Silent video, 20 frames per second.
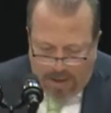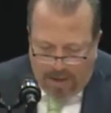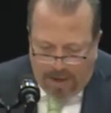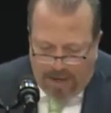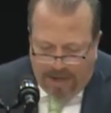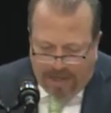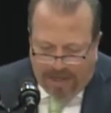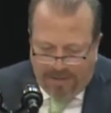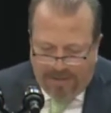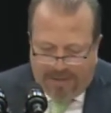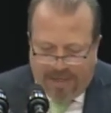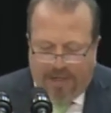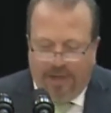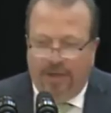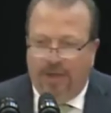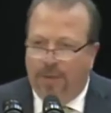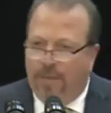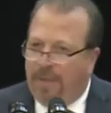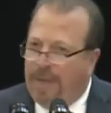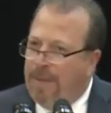I can tell
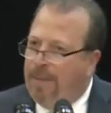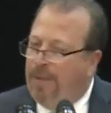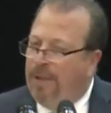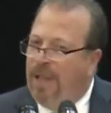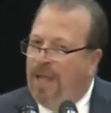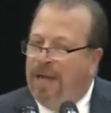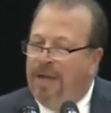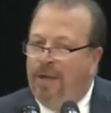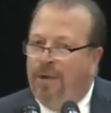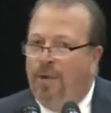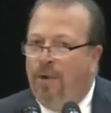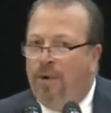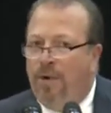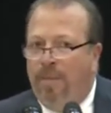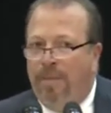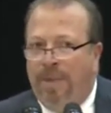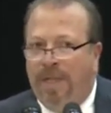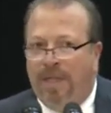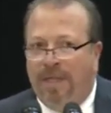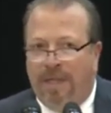you people like Nora
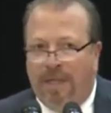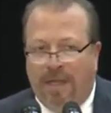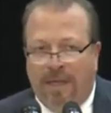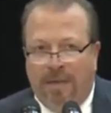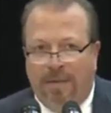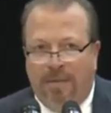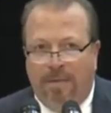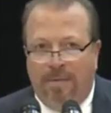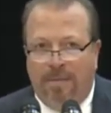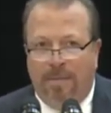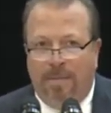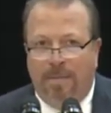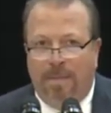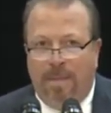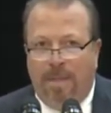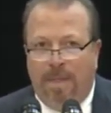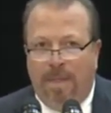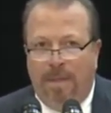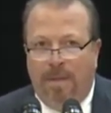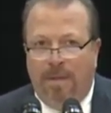Milligan,
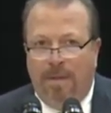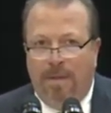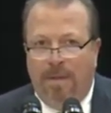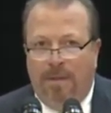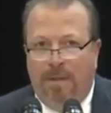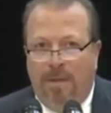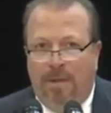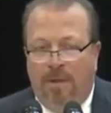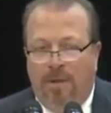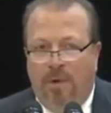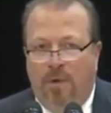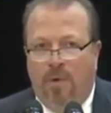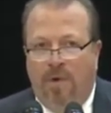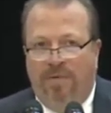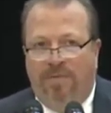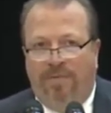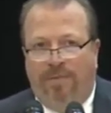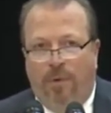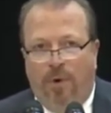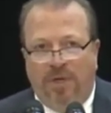who
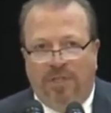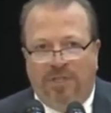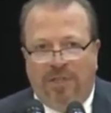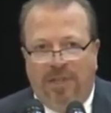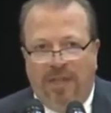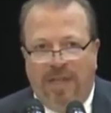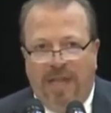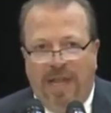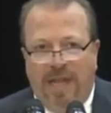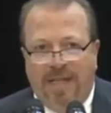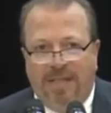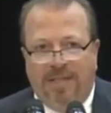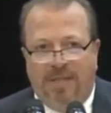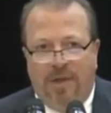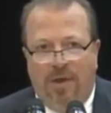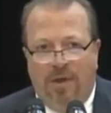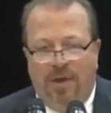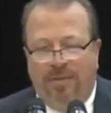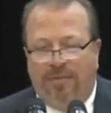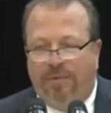unfortunately has
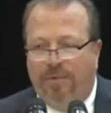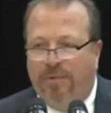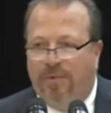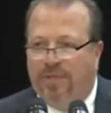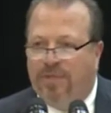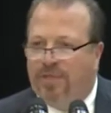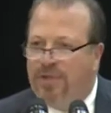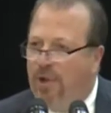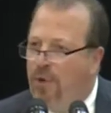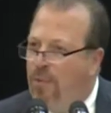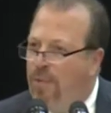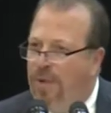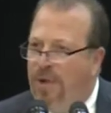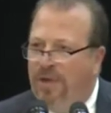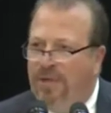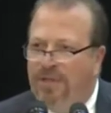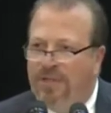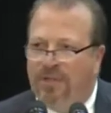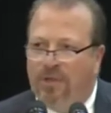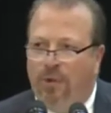gone through so
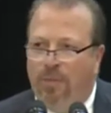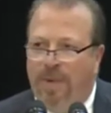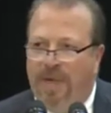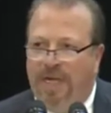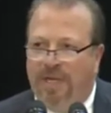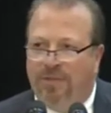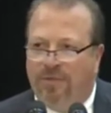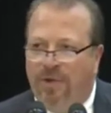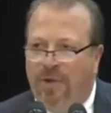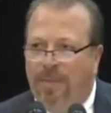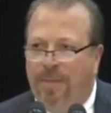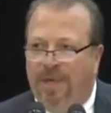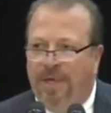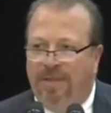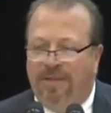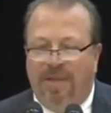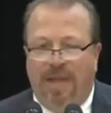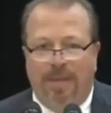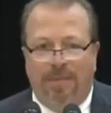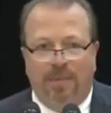much, so many treatment
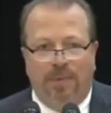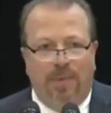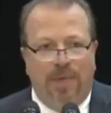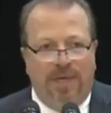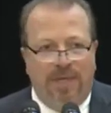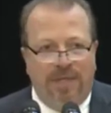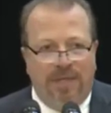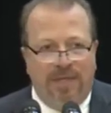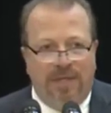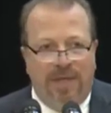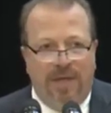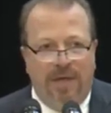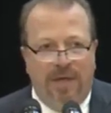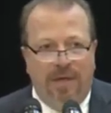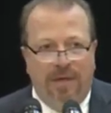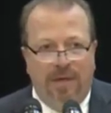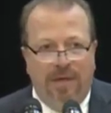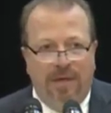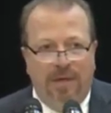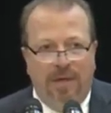attempts with her
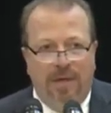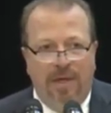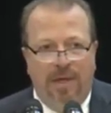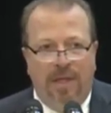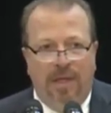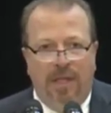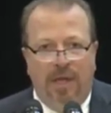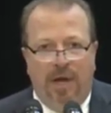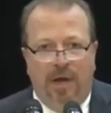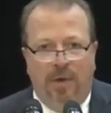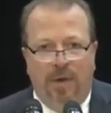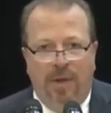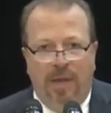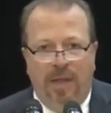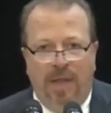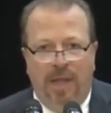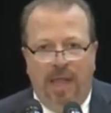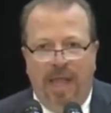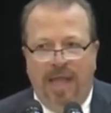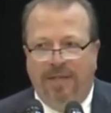son, you know,
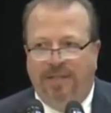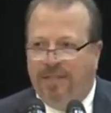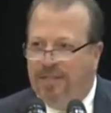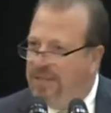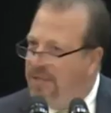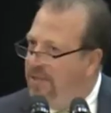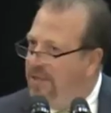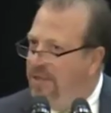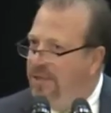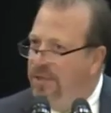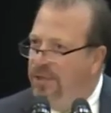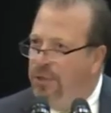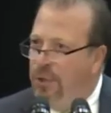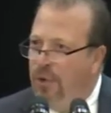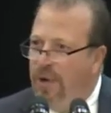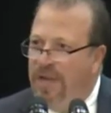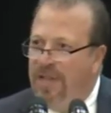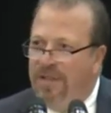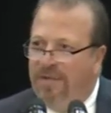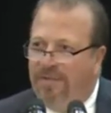and just
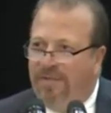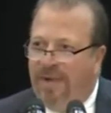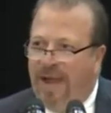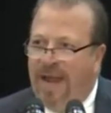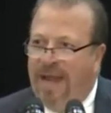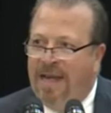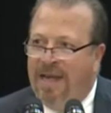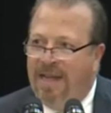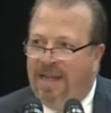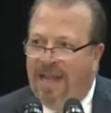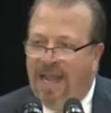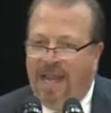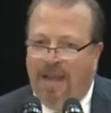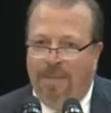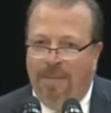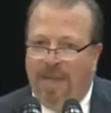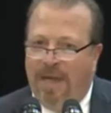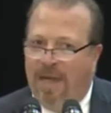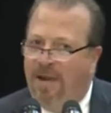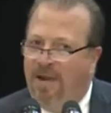joined the fight and
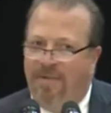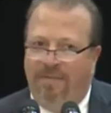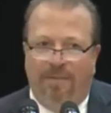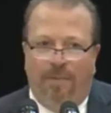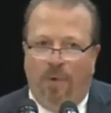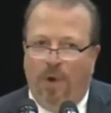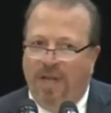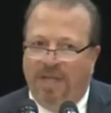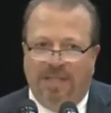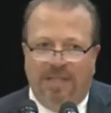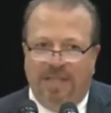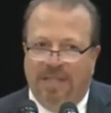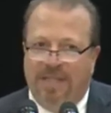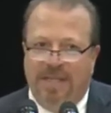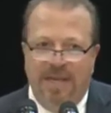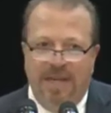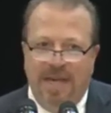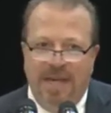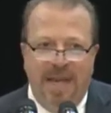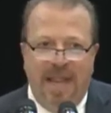came in, and her voice is
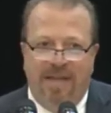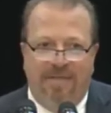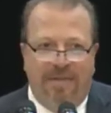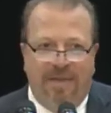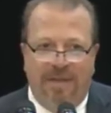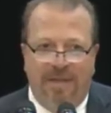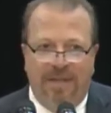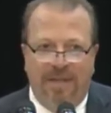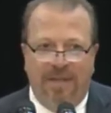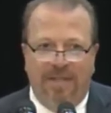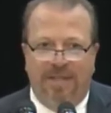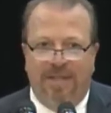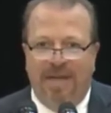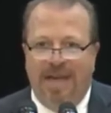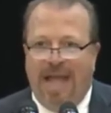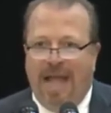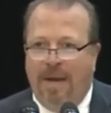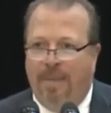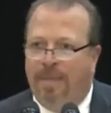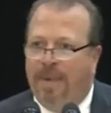never to
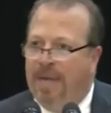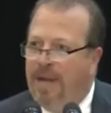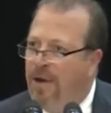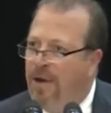not be